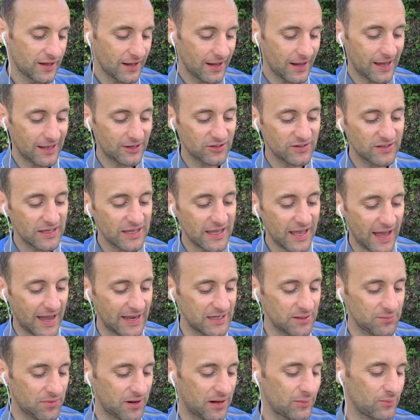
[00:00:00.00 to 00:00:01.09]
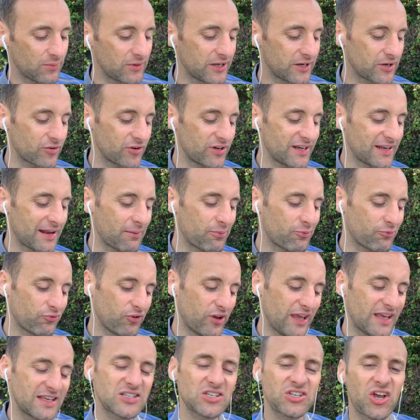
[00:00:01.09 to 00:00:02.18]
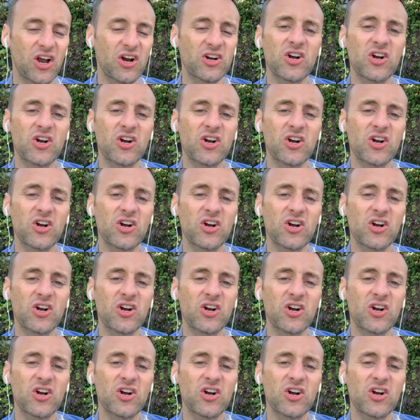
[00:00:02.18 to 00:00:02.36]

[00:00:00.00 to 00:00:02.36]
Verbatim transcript: And I think any man will agree that freezing your